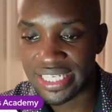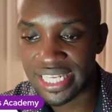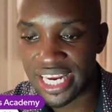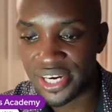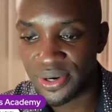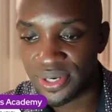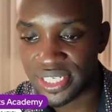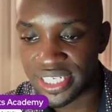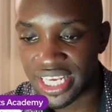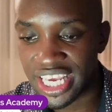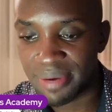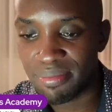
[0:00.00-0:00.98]
not
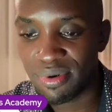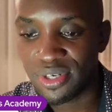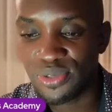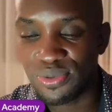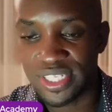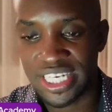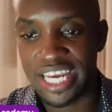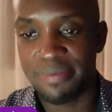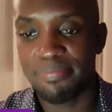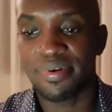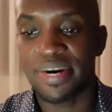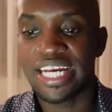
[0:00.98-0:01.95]
able to
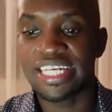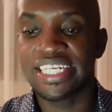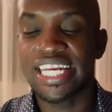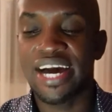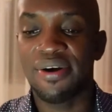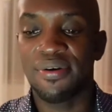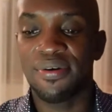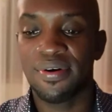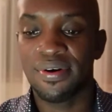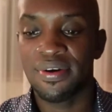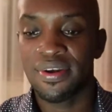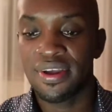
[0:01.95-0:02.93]
type right now.
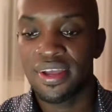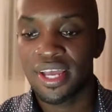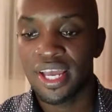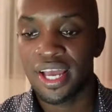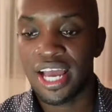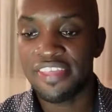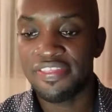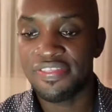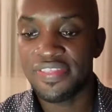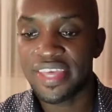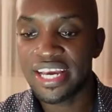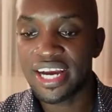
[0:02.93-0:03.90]
I
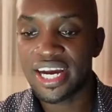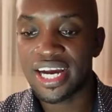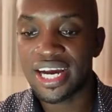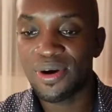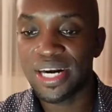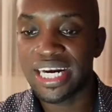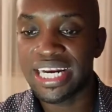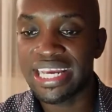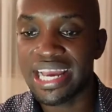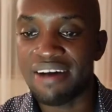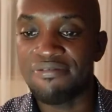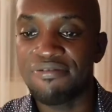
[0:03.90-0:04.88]
think only
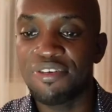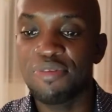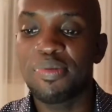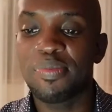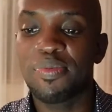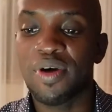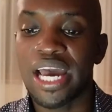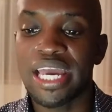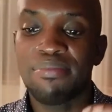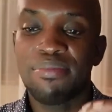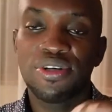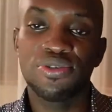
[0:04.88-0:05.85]
a few people are
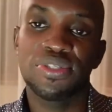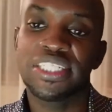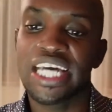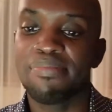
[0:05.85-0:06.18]
able to type.